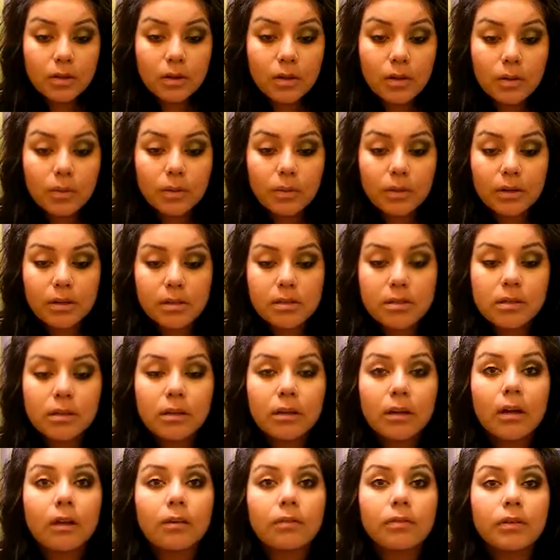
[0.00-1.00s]
So we're going to
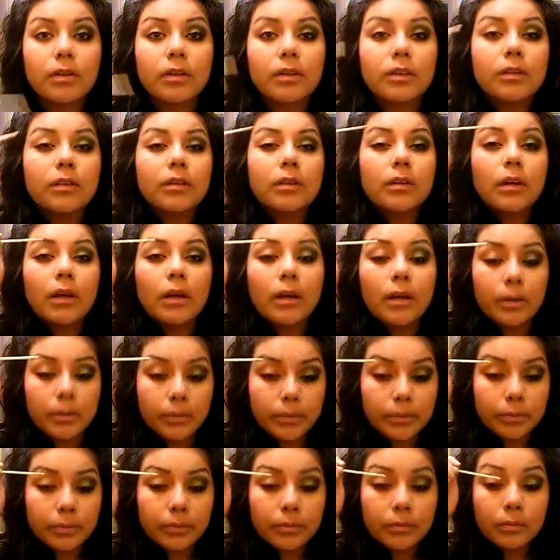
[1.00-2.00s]
start off with
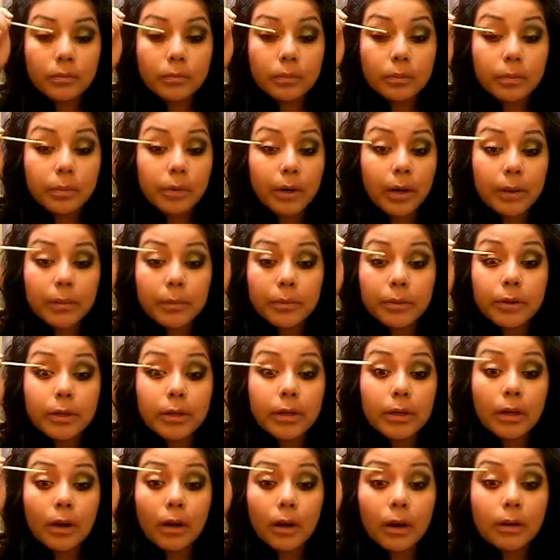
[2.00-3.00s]

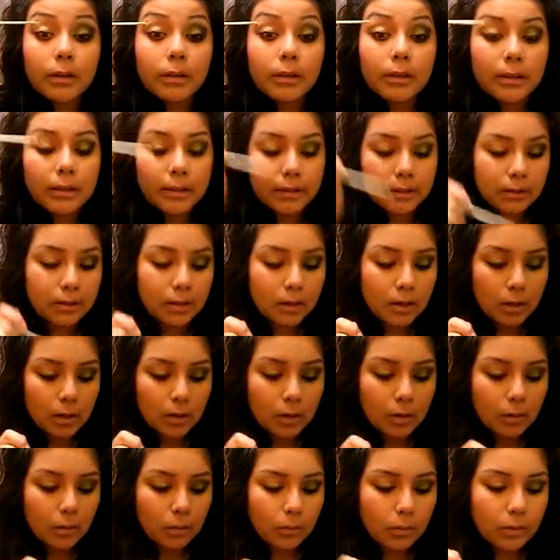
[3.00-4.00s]
primering our lid
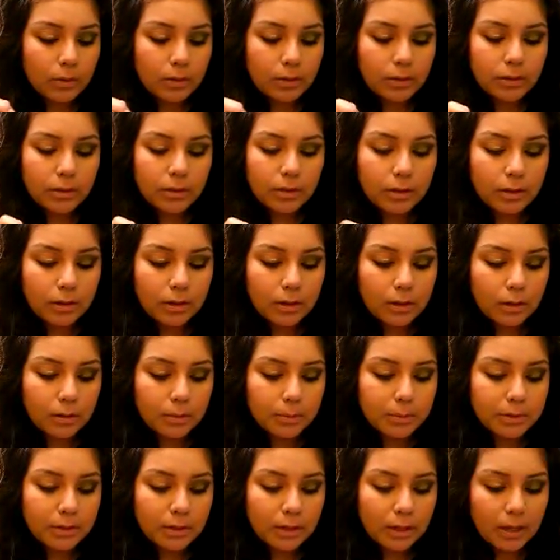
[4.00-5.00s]
with the
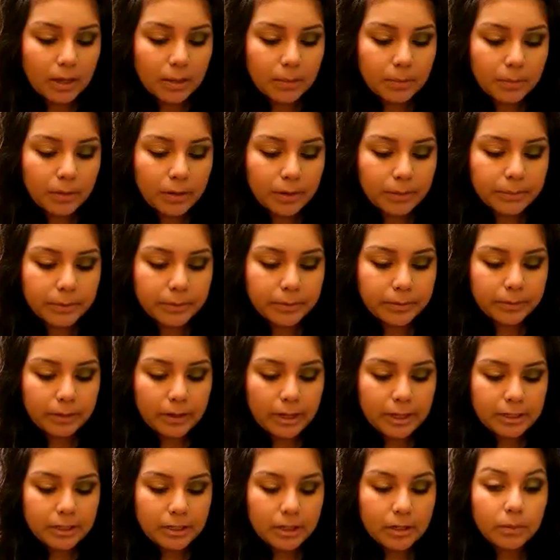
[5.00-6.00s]
Urban Decay primer,
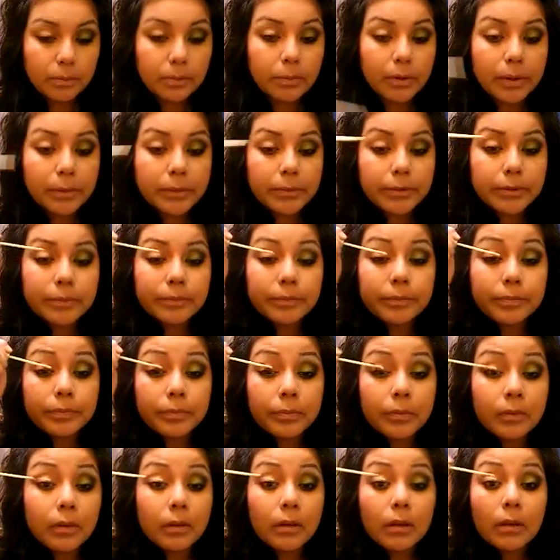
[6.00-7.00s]
eyeshadow primer.
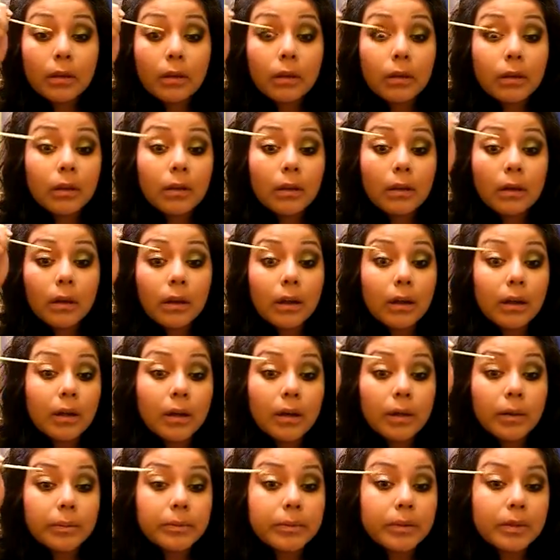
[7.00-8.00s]

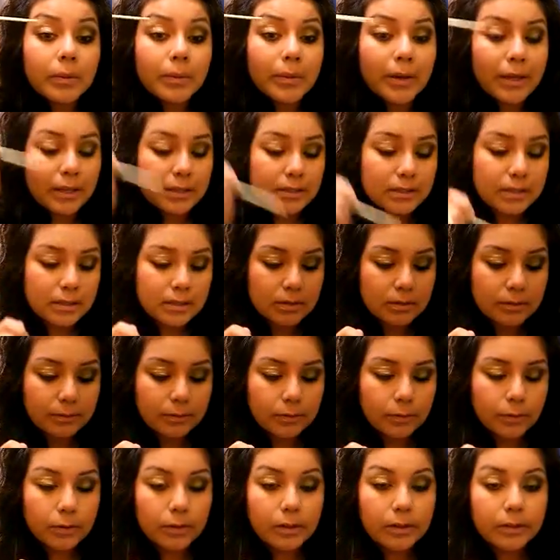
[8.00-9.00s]
You can buy this at
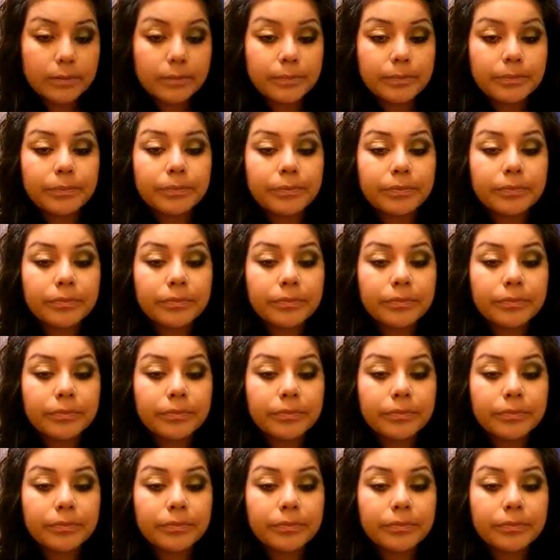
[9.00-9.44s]
Sephora.